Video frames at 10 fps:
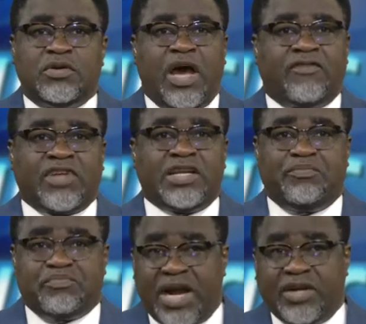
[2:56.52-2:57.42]
after the
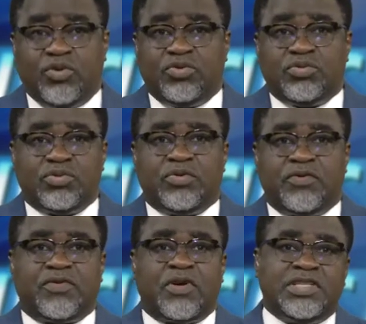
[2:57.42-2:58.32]
Prado
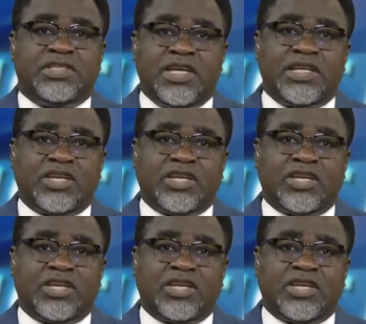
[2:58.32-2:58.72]
for the State